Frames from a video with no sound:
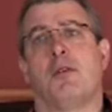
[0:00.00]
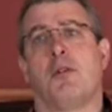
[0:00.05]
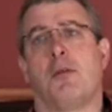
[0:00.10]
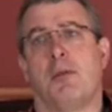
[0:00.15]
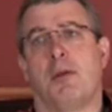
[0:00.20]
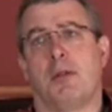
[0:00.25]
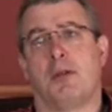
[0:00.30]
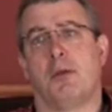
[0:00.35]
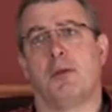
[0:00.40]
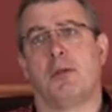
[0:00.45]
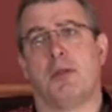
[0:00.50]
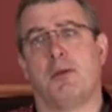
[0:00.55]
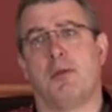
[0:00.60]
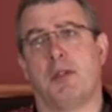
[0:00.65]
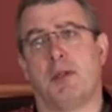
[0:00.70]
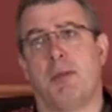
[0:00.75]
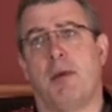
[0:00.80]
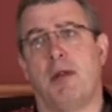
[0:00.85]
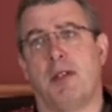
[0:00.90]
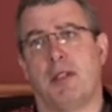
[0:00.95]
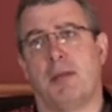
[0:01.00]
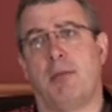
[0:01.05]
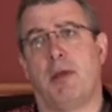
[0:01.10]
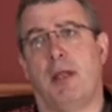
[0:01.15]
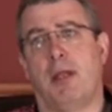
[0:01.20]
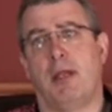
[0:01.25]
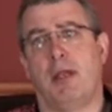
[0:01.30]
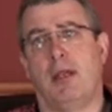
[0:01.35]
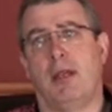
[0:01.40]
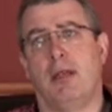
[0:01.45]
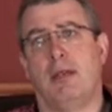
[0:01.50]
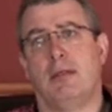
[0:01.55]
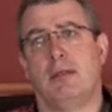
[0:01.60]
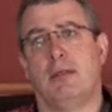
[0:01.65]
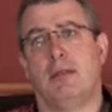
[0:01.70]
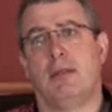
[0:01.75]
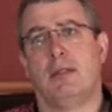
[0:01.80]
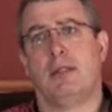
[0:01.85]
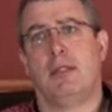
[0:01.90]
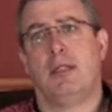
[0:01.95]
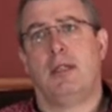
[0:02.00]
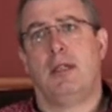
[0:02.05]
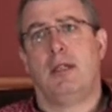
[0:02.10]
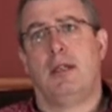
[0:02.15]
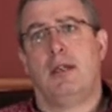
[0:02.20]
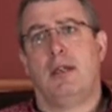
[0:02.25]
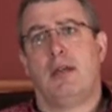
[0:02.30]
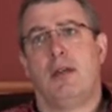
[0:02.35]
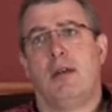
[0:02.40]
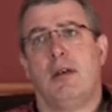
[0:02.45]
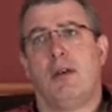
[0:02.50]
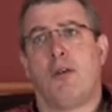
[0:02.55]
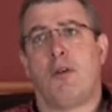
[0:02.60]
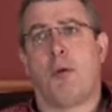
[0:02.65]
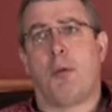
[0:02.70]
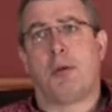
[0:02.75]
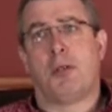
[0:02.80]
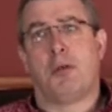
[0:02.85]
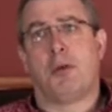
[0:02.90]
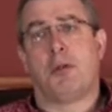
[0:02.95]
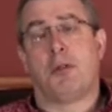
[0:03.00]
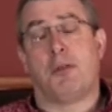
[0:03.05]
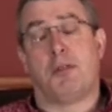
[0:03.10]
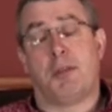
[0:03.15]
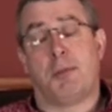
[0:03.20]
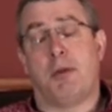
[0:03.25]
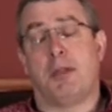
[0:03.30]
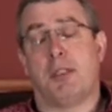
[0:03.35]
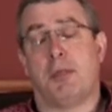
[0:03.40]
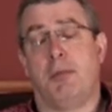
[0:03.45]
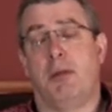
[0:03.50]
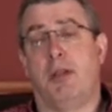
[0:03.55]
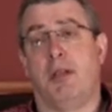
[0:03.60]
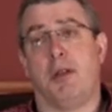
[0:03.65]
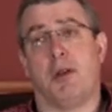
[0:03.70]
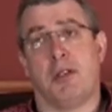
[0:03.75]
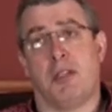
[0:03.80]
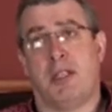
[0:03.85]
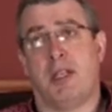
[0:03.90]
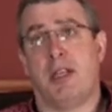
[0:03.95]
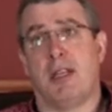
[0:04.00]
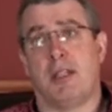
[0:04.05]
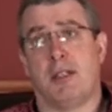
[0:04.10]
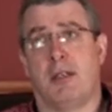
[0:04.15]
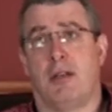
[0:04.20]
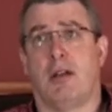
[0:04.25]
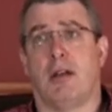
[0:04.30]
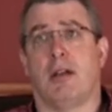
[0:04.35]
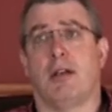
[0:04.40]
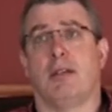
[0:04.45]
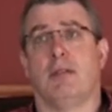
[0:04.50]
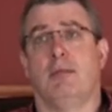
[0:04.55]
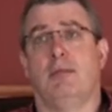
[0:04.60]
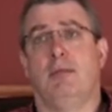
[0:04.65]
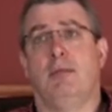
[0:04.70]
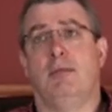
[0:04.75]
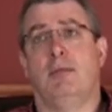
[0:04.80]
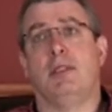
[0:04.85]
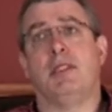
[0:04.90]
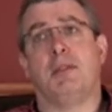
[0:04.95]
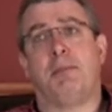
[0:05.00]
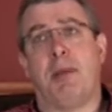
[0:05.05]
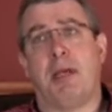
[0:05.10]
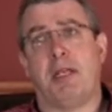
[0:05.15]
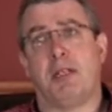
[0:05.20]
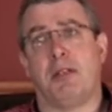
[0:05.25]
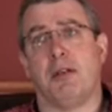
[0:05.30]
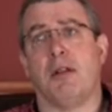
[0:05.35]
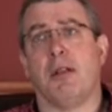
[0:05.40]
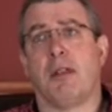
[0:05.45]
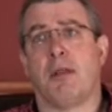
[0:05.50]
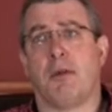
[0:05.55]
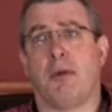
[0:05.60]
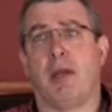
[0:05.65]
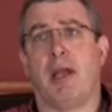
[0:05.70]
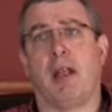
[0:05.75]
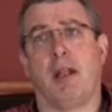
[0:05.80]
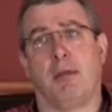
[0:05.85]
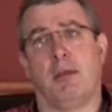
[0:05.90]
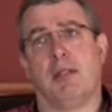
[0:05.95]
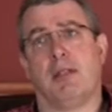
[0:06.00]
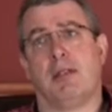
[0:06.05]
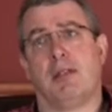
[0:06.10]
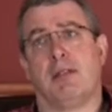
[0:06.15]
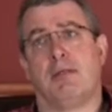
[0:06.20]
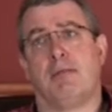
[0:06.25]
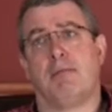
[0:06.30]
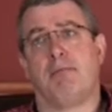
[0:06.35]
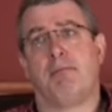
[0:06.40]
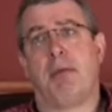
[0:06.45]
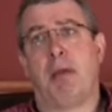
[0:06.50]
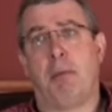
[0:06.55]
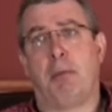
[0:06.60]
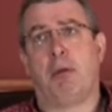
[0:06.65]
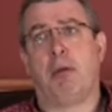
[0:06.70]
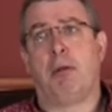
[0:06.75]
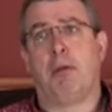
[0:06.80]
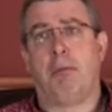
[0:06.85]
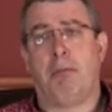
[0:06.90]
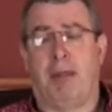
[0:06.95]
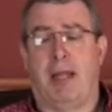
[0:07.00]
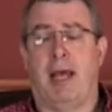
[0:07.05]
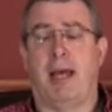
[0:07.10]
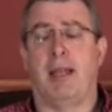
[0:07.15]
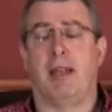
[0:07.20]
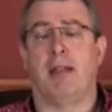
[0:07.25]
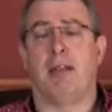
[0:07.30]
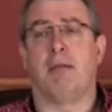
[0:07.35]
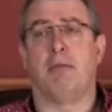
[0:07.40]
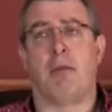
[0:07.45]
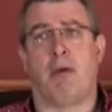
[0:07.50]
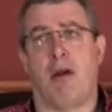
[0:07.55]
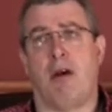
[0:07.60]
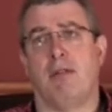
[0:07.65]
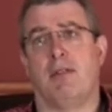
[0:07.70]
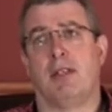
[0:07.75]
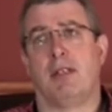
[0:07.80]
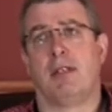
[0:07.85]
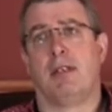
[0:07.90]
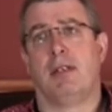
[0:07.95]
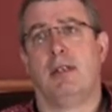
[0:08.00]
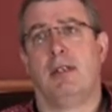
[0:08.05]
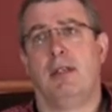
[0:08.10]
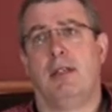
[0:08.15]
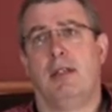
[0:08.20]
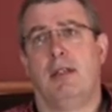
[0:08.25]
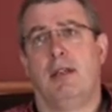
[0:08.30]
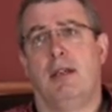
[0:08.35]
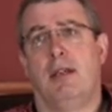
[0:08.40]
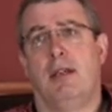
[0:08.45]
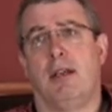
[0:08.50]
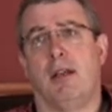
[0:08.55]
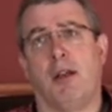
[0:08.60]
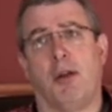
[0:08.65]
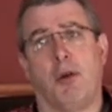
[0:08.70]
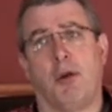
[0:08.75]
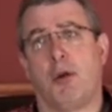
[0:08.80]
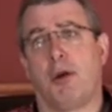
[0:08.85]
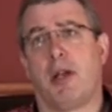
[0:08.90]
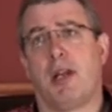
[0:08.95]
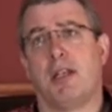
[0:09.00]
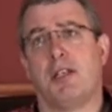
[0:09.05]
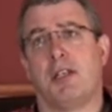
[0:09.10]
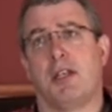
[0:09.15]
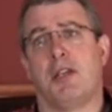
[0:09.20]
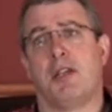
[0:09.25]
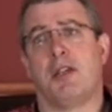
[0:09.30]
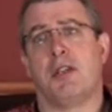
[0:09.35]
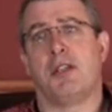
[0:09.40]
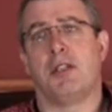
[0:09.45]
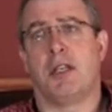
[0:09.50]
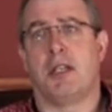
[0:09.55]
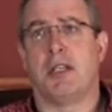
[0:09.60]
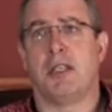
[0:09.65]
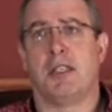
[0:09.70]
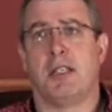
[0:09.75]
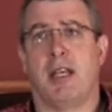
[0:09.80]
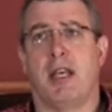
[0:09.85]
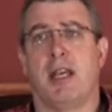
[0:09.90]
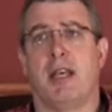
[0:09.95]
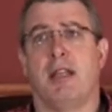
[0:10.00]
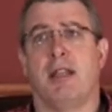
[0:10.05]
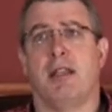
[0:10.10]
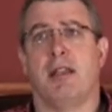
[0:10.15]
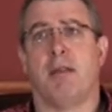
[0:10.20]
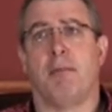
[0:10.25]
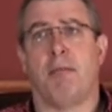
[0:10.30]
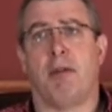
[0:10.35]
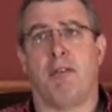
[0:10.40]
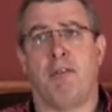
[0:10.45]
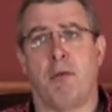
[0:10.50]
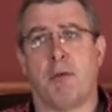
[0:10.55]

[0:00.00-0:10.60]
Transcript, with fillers: corporate social responsibility. Corporate social responsibility, or CSR, is based on three elements people, planet, and profit. And good organizations understand that by